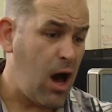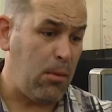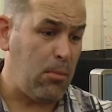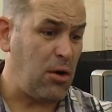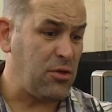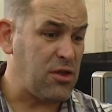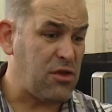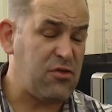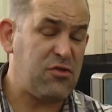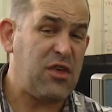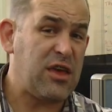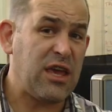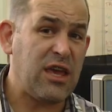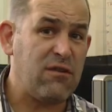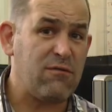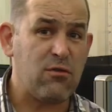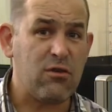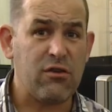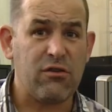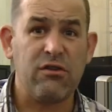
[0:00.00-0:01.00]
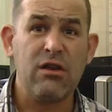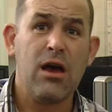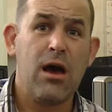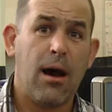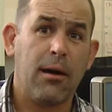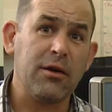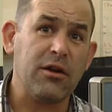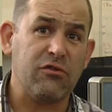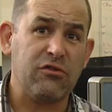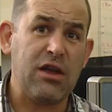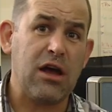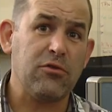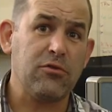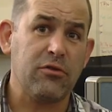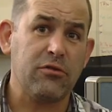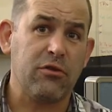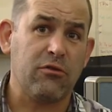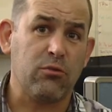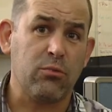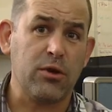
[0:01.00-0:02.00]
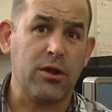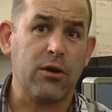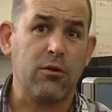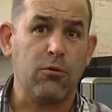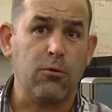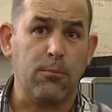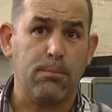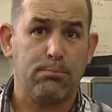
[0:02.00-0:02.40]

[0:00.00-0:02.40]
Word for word: I'm on the Thingiverse. I'm going to download this really cool